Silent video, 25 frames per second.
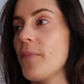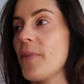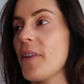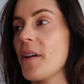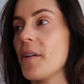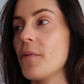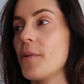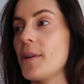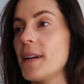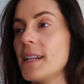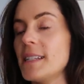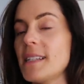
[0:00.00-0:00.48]

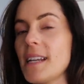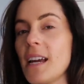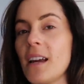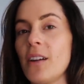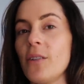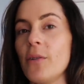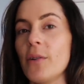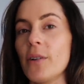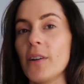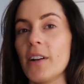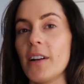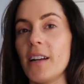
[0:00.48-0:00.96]
I wanna say
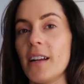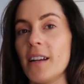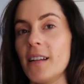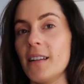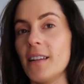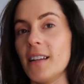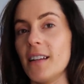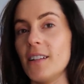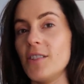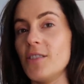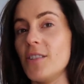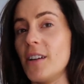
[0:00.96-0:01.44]
I ordered it
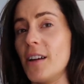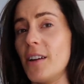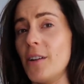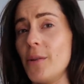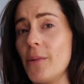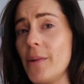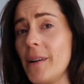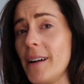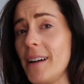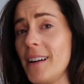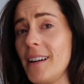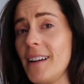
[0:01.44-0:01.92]
in like
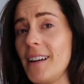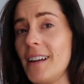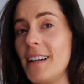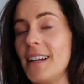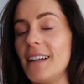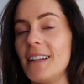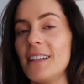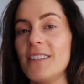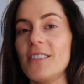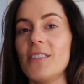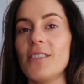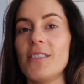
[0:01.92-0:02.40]
January
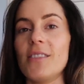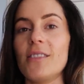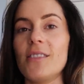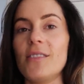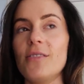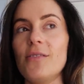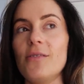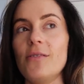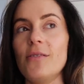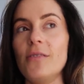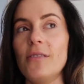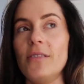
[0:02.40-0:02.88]
and it's
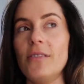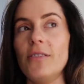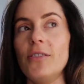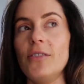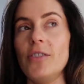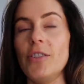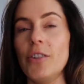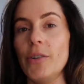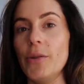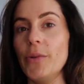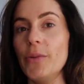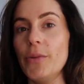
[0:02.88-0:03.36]

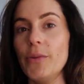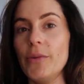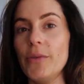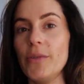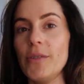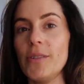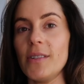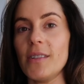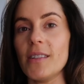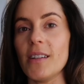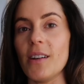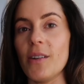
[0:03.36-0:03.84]

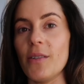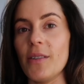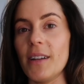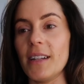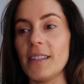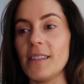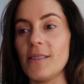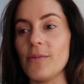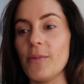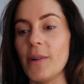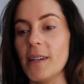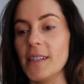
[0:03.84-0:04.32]
June. So
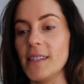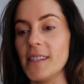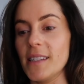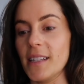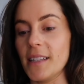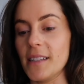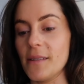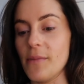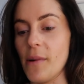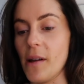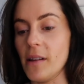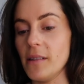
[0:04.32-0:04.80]
that's what,
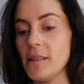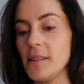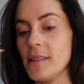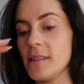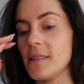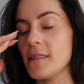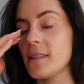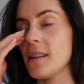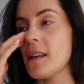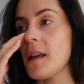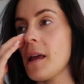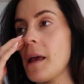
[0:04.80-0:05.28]
six months?
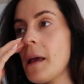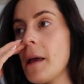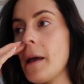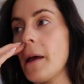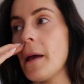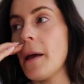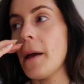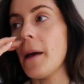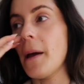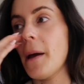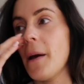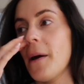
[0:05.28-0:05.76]

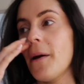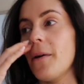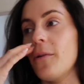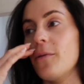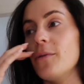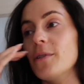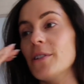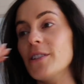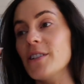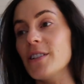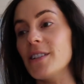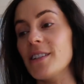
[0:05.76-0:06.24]

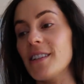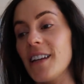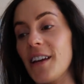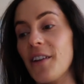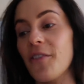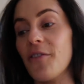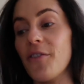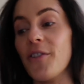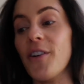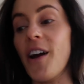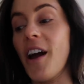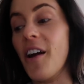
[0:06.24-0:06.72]
Which is
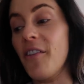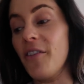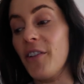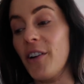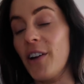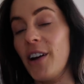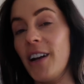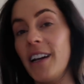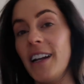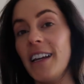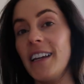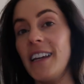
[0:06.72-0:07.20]
like
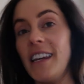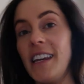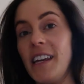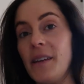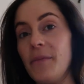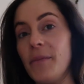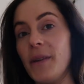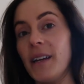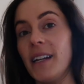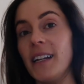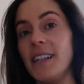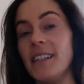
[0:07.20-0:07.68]
forever and it
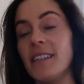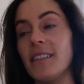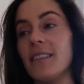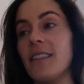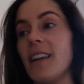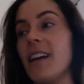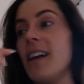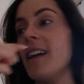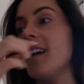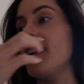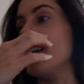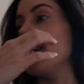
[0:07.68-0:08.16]
keep getting
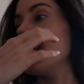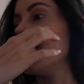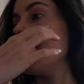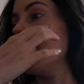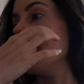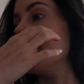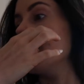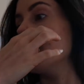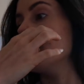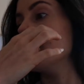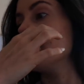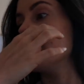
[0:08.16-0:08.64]
delayed.
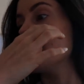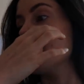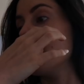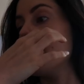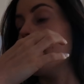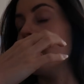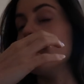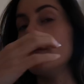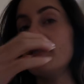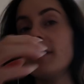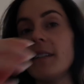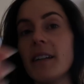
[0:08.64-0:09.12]
And it was
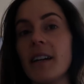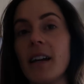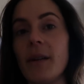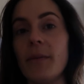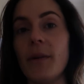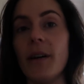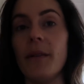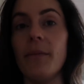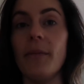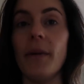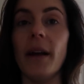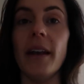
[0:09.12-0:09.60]
supposed to
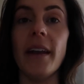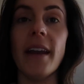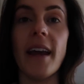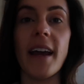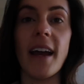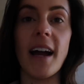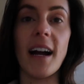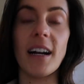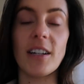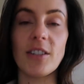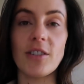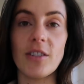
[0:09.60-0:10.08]
come on
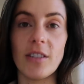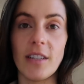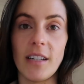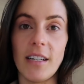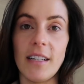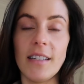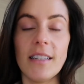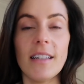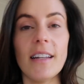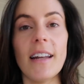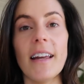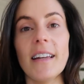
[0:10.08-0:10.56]
Monday actually
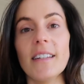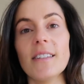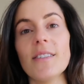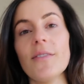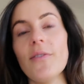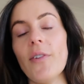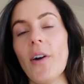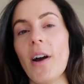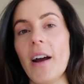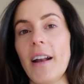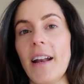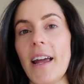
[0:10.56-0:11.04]
and today's
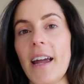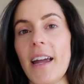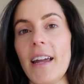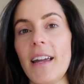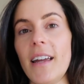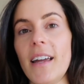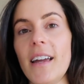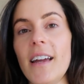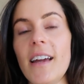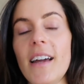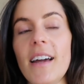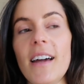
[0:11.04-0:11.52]

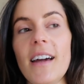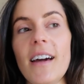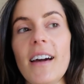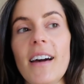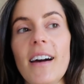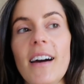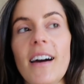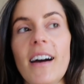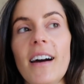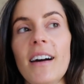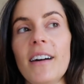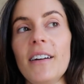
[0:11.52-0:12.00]
Friday.
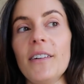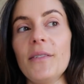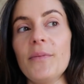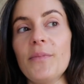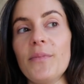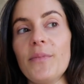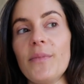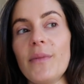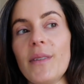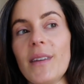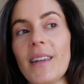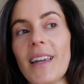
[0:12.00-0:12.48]

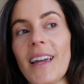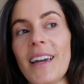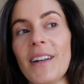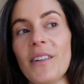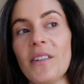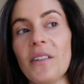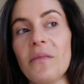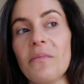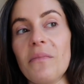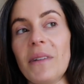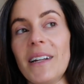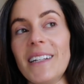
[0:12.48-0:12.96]
Um,
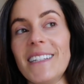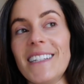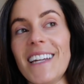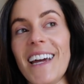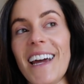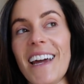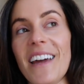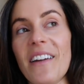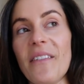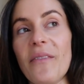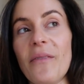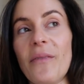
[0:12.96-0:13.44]
and on
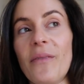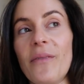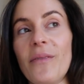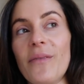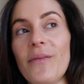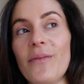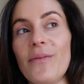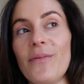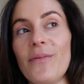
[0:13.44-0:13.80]
Monday,